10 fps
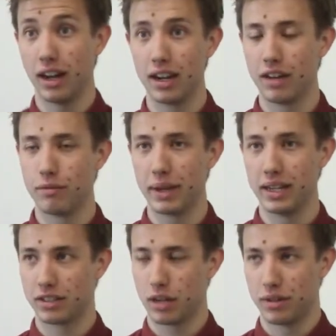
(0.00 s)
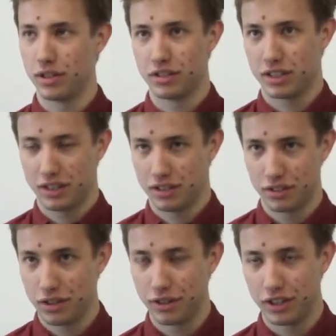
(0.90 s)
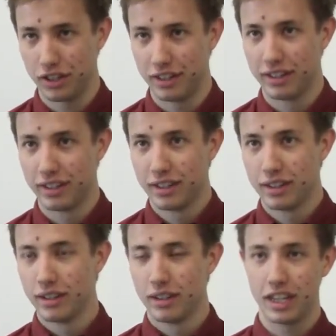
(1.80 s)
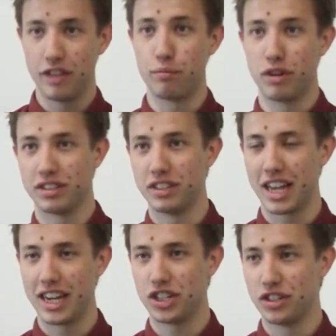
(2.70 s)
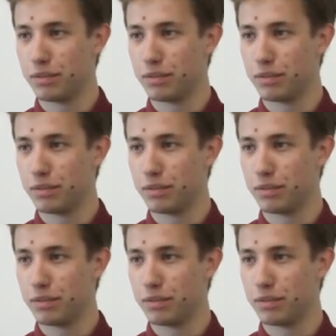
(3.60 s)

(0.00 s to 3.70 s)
I love being someone who stutters, who can give presentations